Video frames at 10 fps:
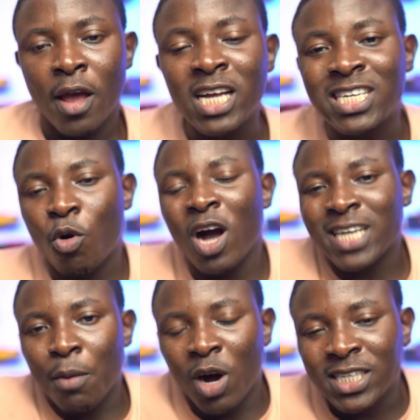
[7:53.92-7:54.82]
It's a court
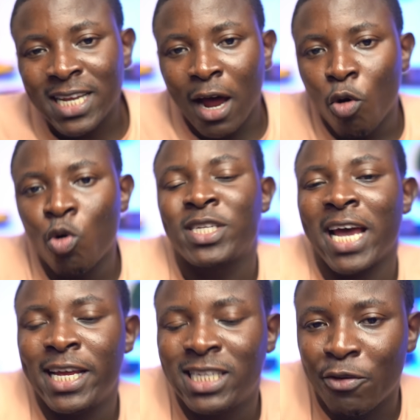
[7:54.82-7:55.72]
about Tina who
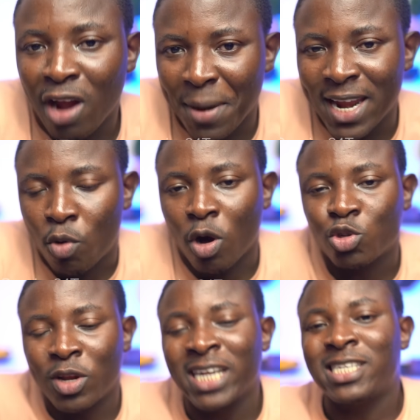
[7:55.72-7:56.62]
say drama and
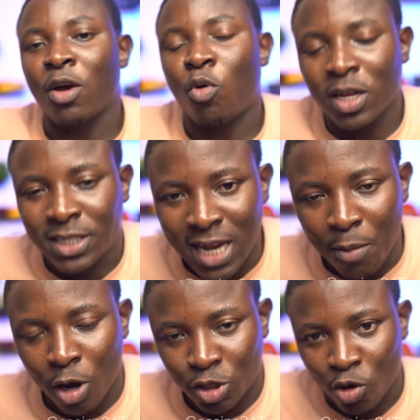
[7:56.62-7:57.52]
cost. That is a court
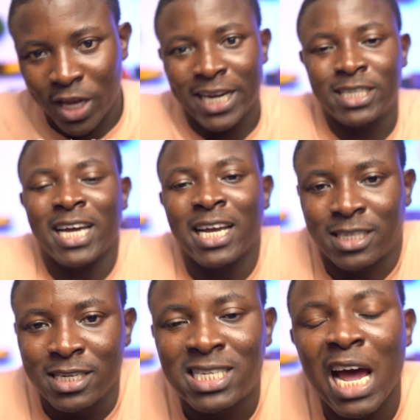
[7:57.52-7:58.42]
demo also no yet charge
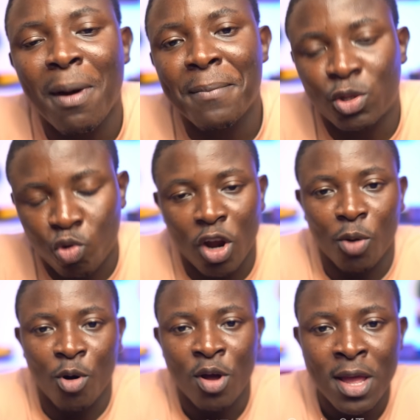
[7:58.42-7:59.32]
sheet about
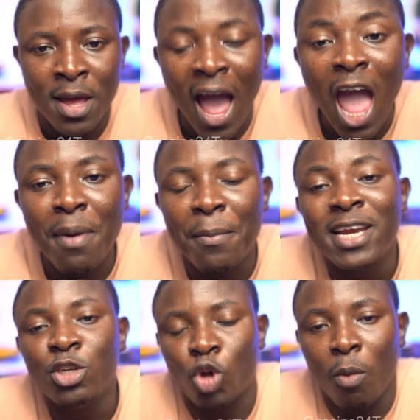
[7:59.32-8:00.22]
Betuanomo. I
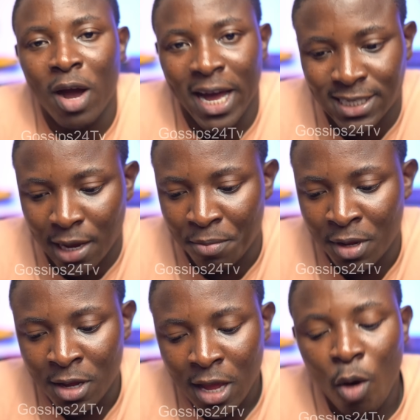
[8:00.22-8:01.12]
baby the Showboy
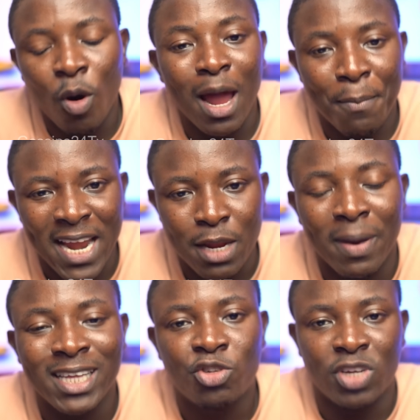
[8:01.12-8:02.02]
Assem our Labadi
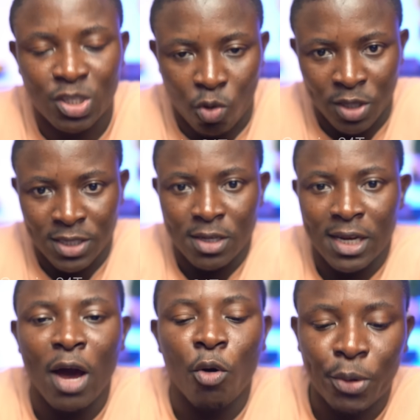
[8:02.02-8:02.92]
magistrate court.
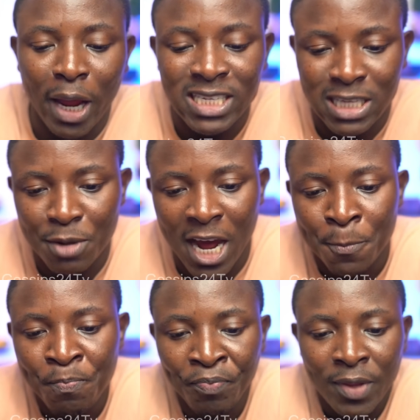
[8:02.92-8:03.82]
Now what shall I say now?